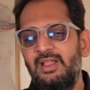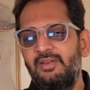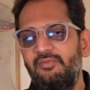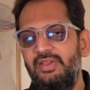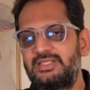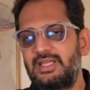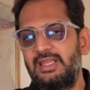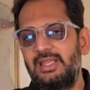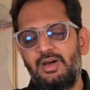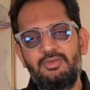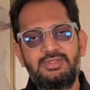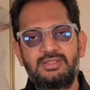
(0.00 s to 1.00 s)
which
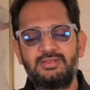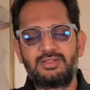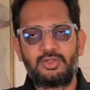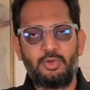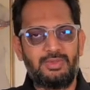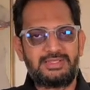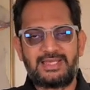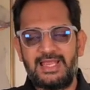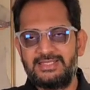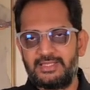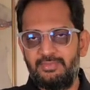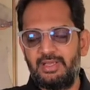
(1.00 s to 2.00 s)
allows too much
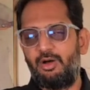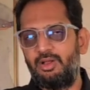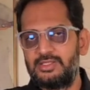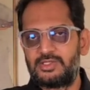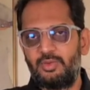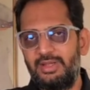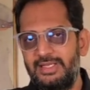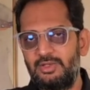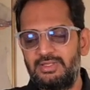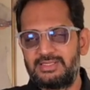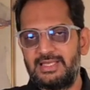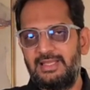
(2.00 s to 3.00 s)
calcium also into
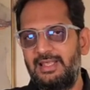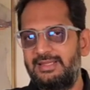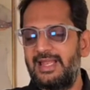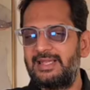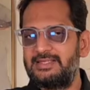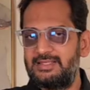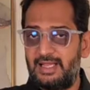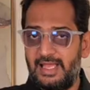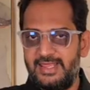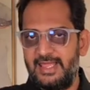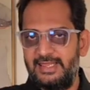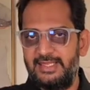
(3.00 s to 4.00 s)
the cell, and that is an
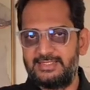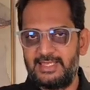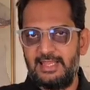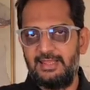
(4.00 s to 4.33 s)
unhealthy cell.